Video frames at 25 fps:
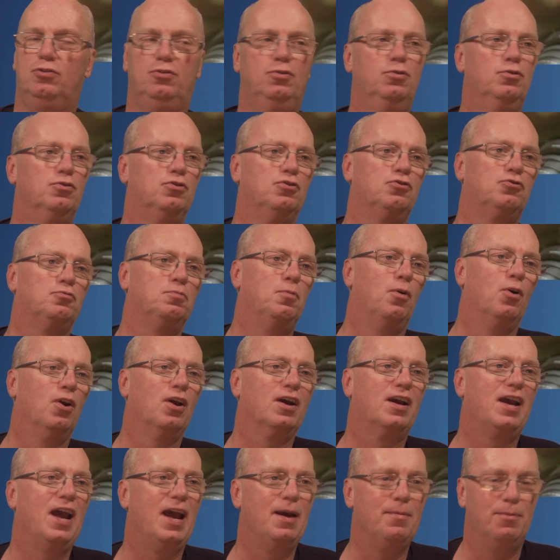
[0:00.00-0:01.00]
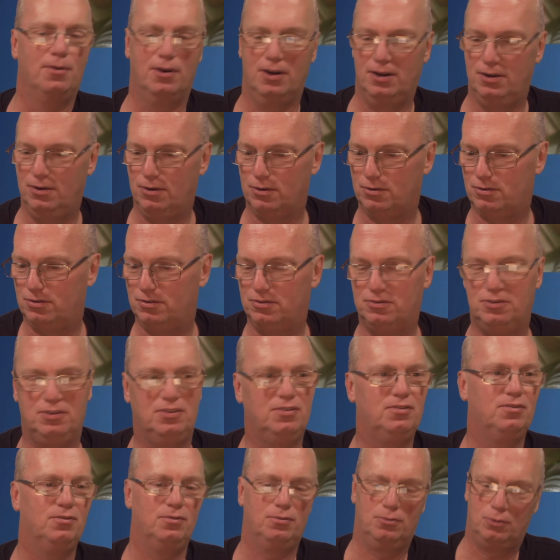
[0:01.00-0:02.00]
use a smaller cable and not
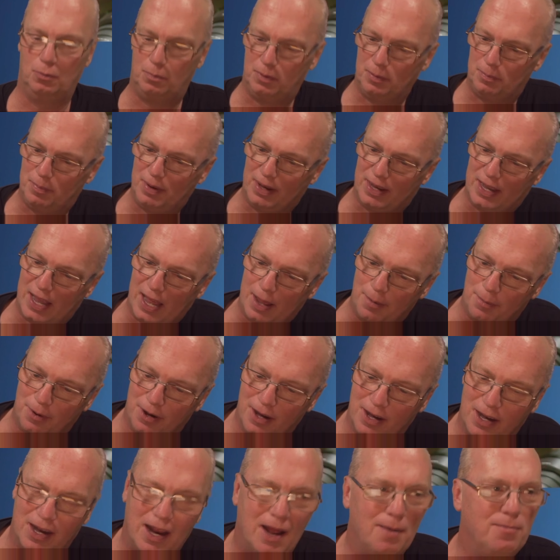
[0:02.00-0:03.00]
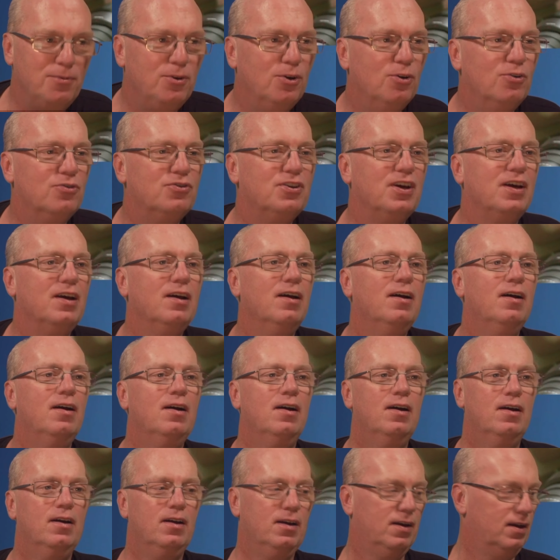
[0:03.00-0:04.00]
stupid big cable that I'm using.
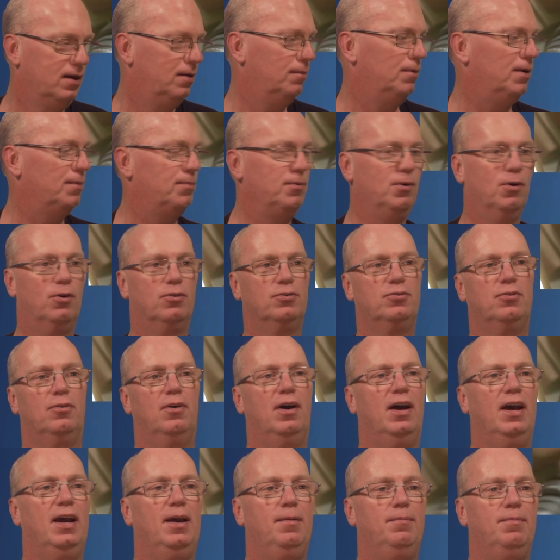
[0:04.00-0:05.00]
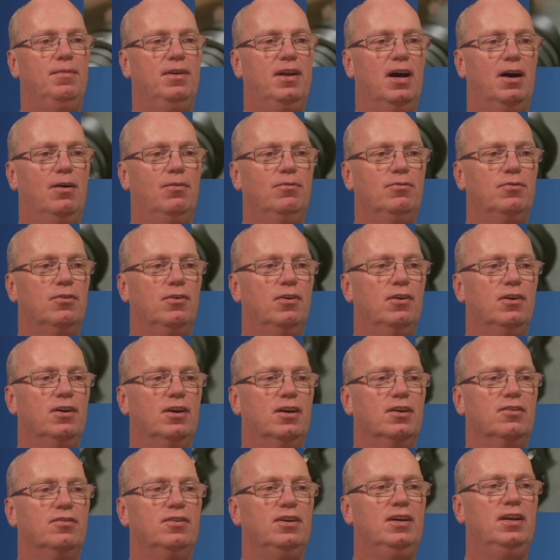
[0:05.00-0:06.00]
Let me also aim down so that you
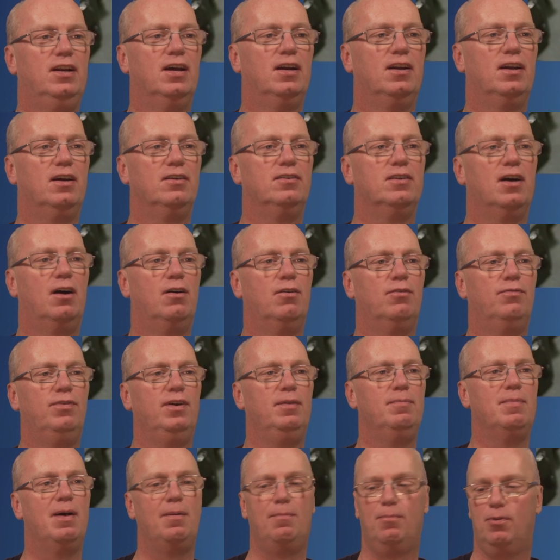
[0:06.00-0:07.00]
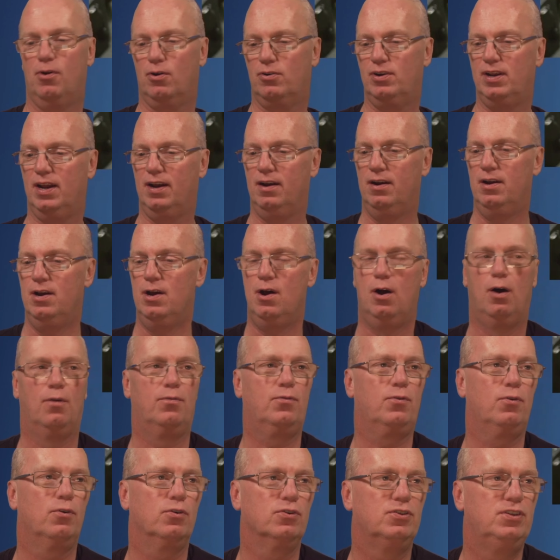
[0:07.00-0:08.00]
can see that there's now a V-mount block there. Of
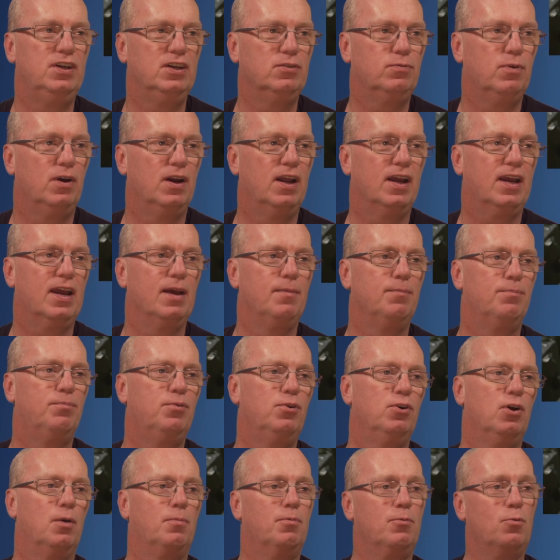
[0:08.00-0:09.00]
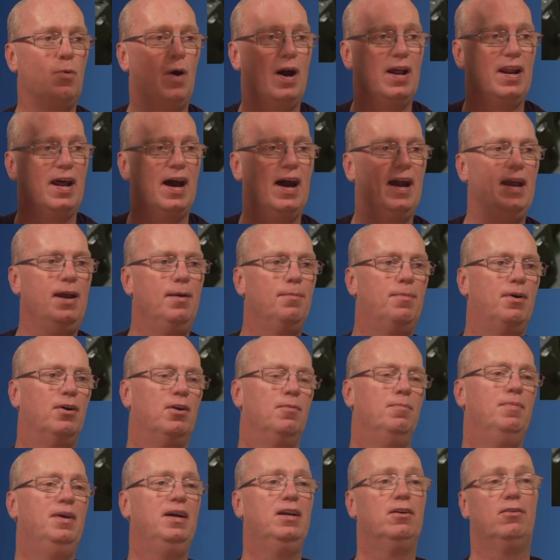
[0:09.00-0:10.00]
course, this one I can put up quite high, about
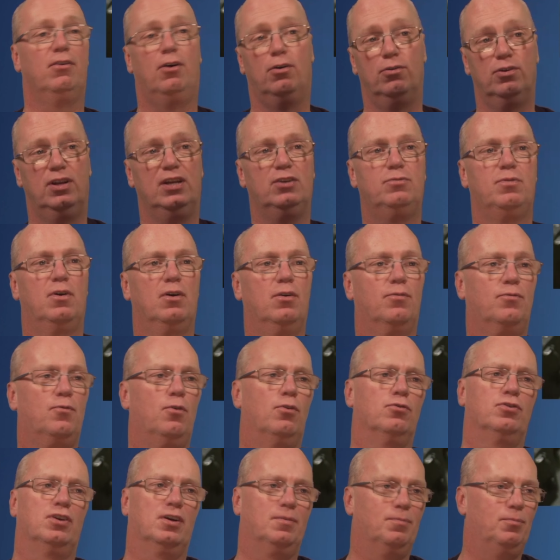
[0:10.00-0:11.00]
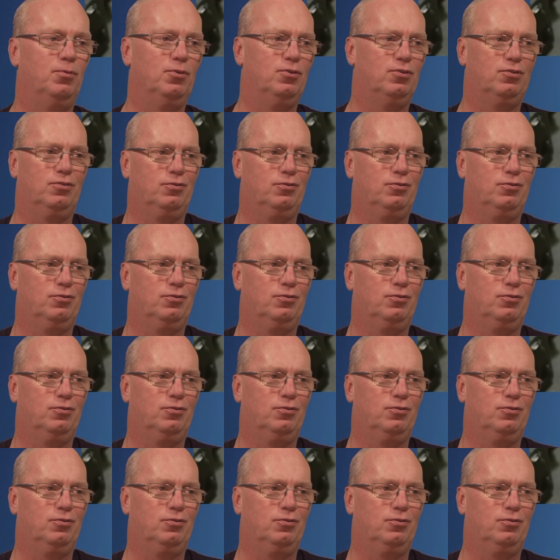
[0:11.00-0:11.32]
1 meter. On this one, of course, I could